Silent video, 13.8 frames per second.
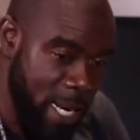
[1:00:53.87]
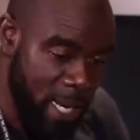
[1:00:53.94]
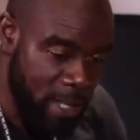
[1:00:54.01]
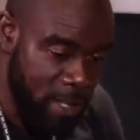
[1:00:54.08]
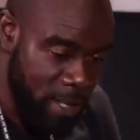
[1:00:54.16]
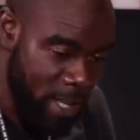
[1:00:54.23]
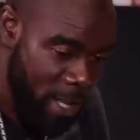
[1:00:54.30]

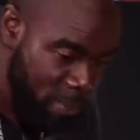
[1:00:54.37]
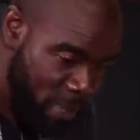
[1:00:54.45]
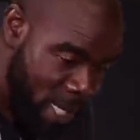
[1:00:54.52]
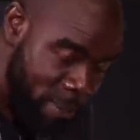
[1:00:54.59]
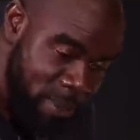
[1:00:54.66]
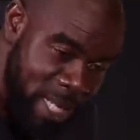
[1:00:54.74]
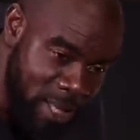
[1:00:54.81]
asked them
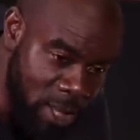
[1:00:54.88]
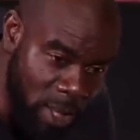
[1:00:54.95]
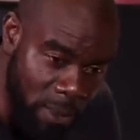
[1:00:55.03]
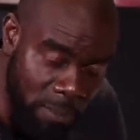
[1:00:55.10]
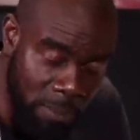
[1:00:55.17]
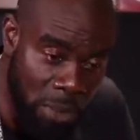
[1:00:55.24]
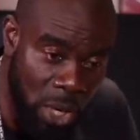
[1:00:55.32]
them say
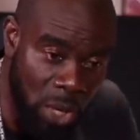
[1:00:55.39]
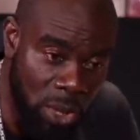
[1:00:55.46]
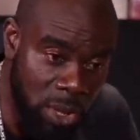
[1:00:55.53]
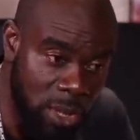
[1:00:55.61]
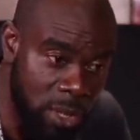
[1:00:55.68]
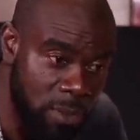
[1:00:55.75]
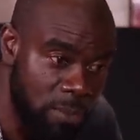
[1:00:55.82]
something
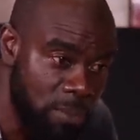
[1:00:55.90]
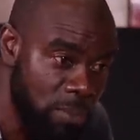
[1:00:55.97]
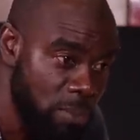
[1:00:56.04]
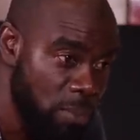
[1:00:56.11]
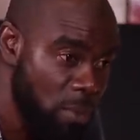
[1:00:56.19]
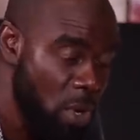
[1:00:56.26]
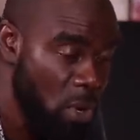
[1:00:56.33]
about
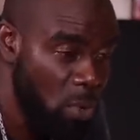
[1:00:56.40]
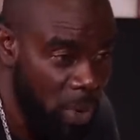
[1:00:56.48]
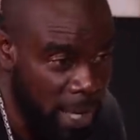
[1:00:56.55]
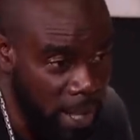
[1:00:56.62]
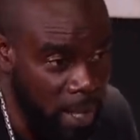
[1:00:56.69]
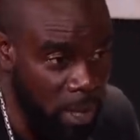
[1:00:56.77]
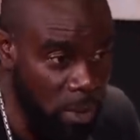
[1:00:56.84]
about
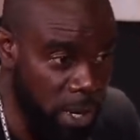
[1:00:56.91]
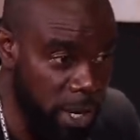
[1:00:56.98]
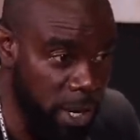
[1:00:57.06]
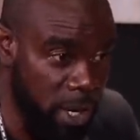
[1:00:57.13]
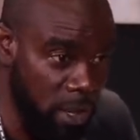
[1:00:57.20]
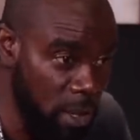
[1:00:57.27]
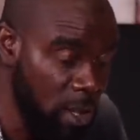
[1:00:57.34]
when they
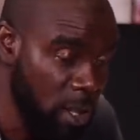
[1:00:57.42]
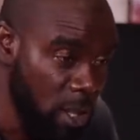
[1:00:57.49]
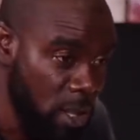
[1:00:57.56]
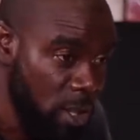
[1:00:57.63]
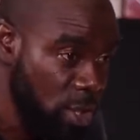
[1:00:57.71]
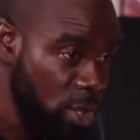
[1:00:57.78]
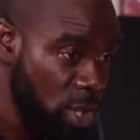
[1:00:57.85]
were
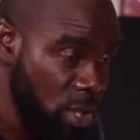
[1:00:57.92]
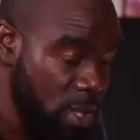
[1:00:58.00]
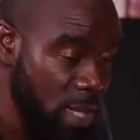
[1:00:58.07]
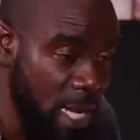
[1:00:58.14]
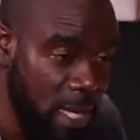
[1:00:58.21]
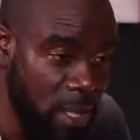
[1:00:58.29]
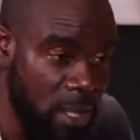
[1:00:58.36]
just
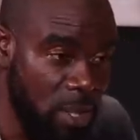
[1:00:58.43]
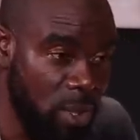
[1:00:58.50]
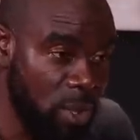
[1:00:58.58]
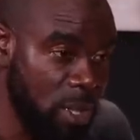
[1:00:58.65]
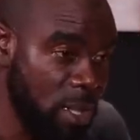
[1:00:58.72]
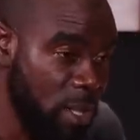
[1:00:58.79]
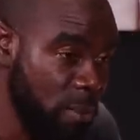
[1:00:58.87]
starting
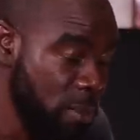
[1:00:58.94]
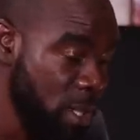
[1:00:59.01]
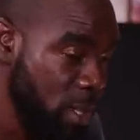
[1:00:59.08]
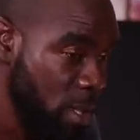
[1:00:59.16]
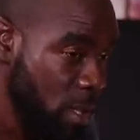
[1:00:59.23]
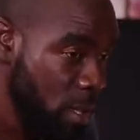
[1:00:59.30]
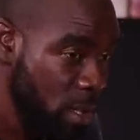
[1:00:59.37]
out in the
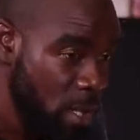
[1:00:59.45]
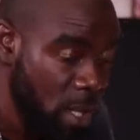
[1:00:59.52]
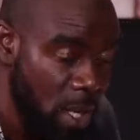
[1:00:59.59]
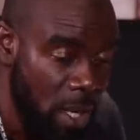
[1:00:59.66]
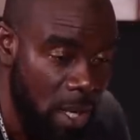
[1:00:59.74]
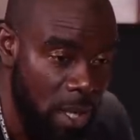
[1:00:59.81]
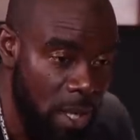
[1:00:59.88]
business,
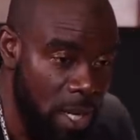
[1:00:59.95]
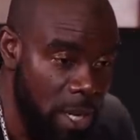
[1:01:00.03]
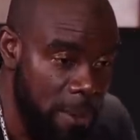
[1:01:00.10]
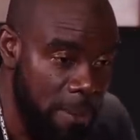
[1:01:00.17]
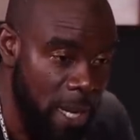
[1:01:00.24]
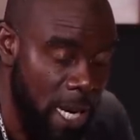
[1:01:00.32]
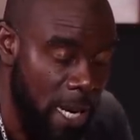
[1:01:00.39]

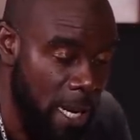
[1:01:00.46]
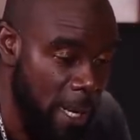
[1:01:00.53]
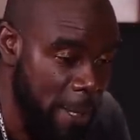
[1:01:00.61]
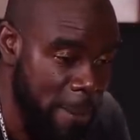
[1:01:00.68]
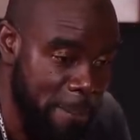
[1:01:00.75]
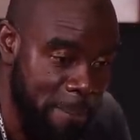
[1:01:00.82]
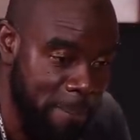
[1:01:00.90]
them
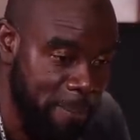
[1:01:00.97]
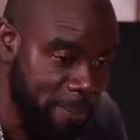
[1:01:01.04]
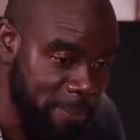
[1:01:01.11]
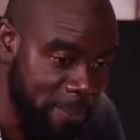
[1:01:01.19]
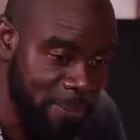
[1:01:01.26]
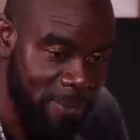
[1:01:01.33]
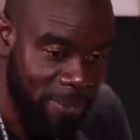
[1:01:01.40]
um,
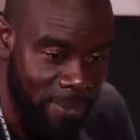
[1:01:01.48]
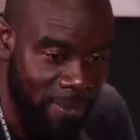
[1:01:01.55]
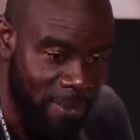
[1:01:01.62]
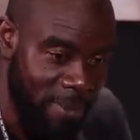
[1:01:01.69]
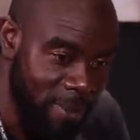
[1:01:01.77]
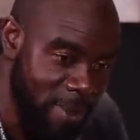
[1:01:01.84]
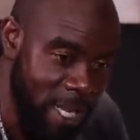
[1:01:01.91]

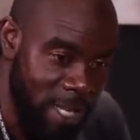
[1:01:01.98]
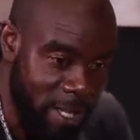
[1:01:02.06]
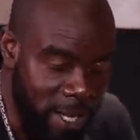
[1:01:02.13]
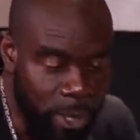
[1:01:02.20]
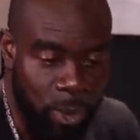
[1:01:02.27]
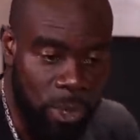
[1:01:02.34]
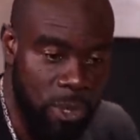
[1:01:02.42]

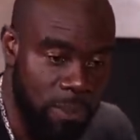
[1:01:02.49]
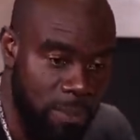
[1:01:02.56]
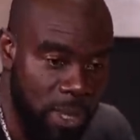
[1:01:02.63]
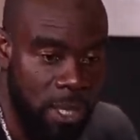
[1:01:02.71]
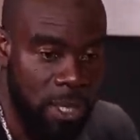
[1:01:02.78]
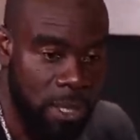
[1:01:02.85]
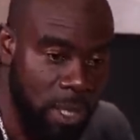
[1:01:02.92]
there used to
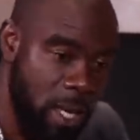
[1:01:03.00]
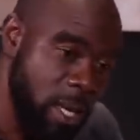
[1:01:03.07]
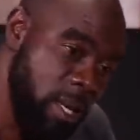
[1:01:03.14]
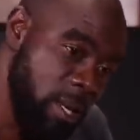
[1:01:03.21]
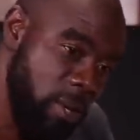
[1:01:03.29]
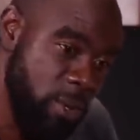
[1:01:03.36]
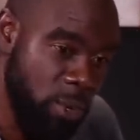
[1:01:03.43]
be this
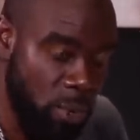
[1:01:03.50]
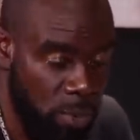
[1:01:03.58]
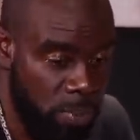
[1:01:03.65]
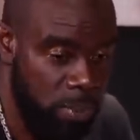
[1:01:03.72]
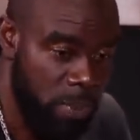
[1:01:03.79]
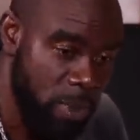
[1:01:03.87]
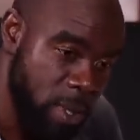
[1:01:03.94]
other
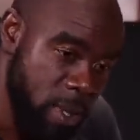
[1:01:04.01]
group,